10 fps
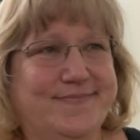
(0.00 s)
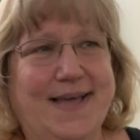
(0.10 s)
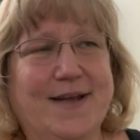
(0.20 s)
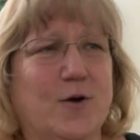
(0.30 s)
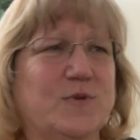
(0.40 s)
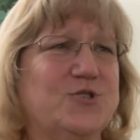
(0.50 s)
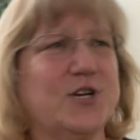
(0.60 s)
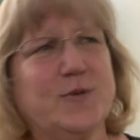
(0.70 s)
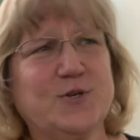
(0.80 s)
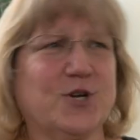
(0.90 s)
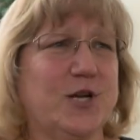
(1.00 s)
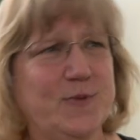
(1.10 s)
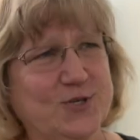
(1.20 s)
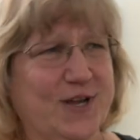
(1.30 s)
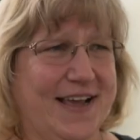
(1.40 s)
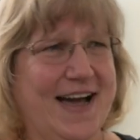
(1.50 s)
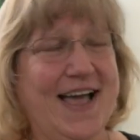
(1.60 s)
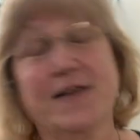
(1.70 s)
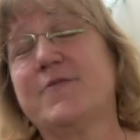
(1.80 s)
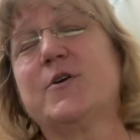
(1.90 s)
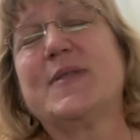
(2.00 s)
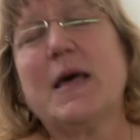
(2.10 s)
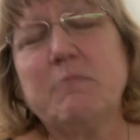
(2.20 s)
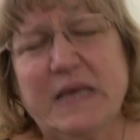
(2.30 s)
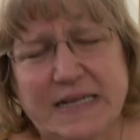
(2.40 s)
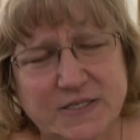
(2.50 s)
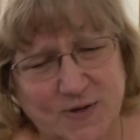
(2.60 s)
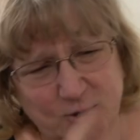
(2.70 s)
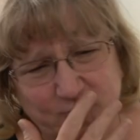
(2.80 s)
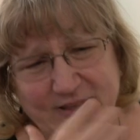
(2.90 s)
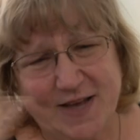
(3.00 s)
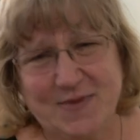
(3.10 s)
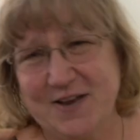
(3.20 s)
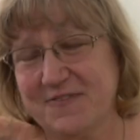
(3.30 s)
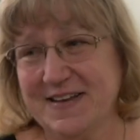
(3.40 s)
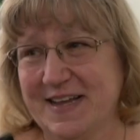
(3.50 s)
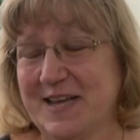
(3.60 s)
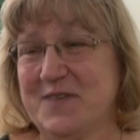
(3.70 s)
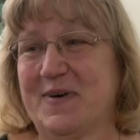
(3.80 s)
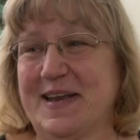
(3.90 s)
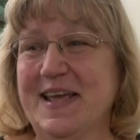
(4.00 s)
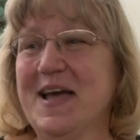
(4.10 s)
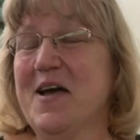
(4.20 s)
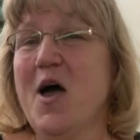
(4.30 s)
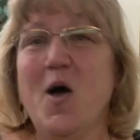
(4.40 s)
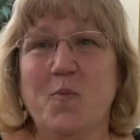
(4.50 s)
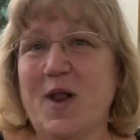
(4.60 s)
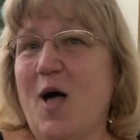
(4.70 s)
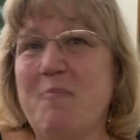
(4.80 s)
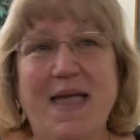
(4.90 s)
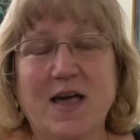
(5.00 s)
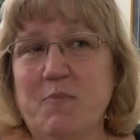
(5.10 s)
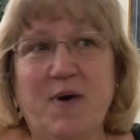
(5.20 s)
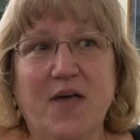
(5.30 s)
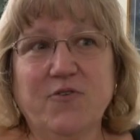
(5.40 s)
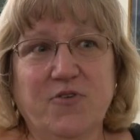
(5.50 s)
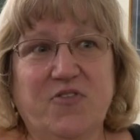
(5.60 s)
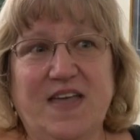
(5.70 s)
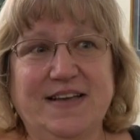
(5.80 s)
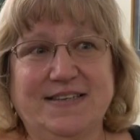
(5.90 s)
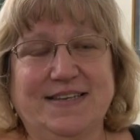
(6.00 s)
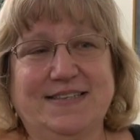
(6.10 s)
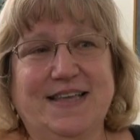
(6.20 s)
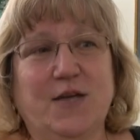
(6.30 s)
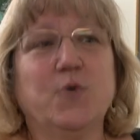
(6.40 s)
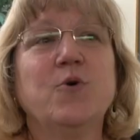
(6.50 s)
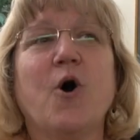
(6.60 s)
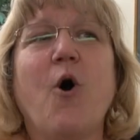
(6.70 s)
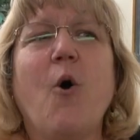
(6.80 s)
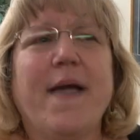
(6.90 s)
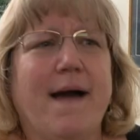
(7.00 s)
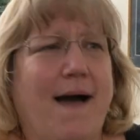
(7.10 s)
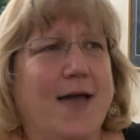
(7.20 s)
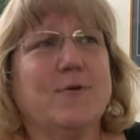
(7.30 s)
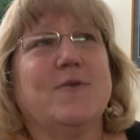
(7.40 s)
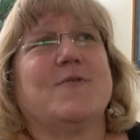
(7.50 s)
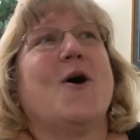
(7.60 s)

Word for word: I know, Meshuggah, Meshuggah, Meshuggah Kai. I don't even know what that means, so hopefully I'm not offending anybody. But I'll make up other things. I say Ungahoya. I don't even